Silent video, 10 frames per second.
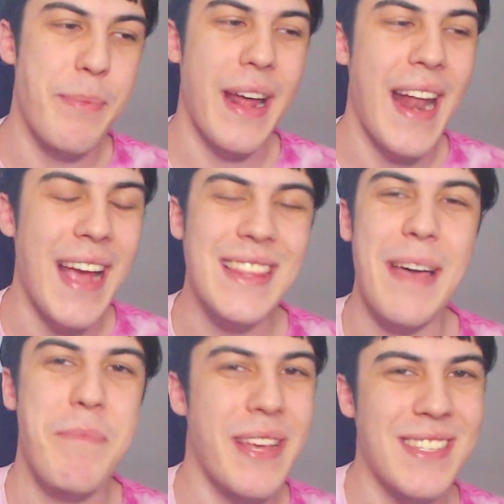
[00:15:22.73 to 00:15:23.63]
But I like
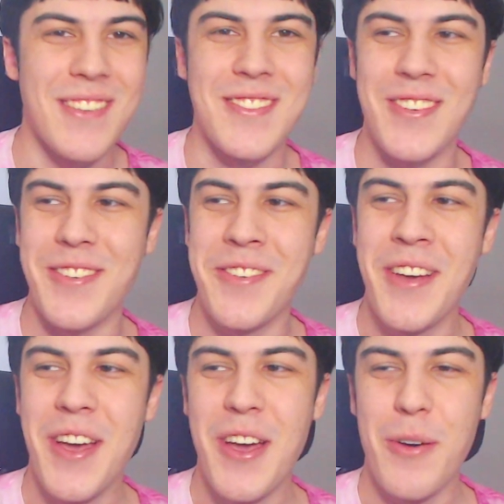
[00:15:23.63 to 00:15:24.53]
that Misuzu
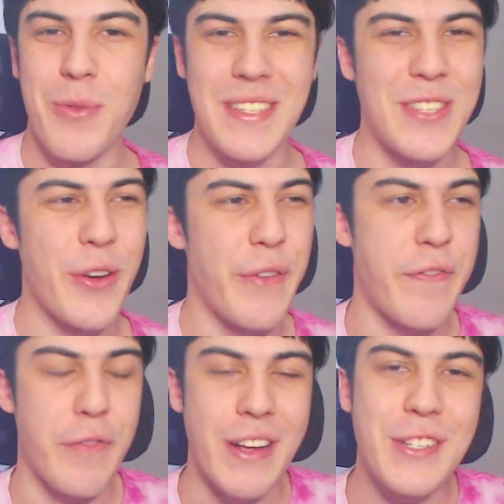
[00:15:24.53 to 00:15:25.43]
was sort of
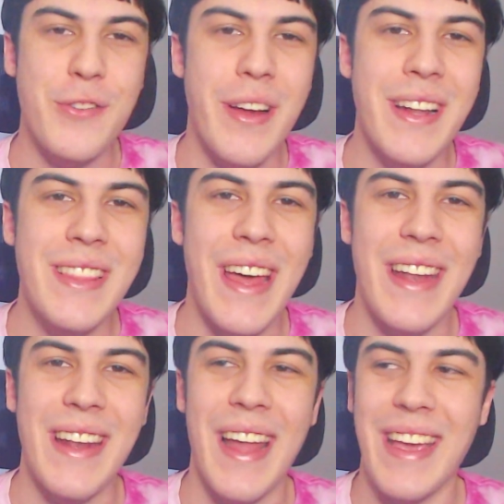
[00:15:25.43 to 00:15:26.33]
frustrated
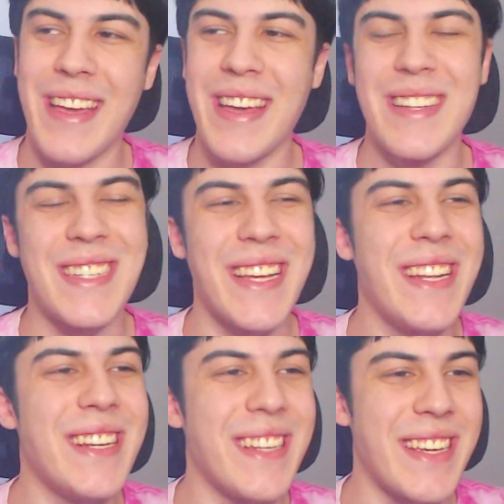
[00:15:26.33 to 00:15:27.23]
that, like, she
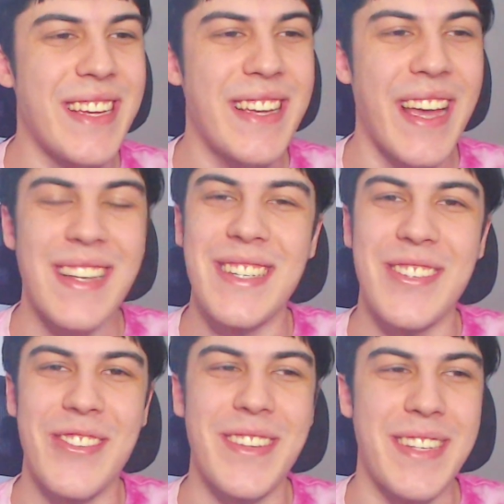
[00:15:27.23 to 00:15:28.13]
didn't get to
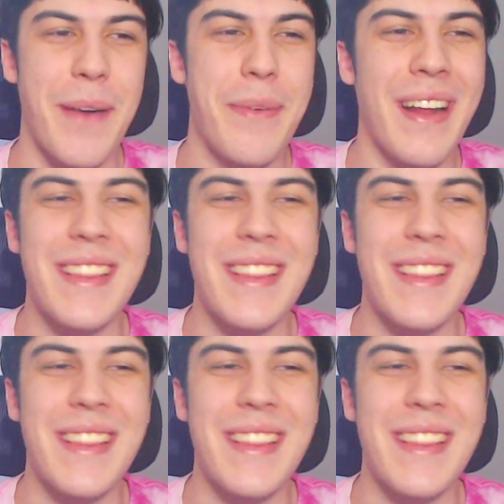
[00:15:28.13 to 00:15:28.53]
do the dumping.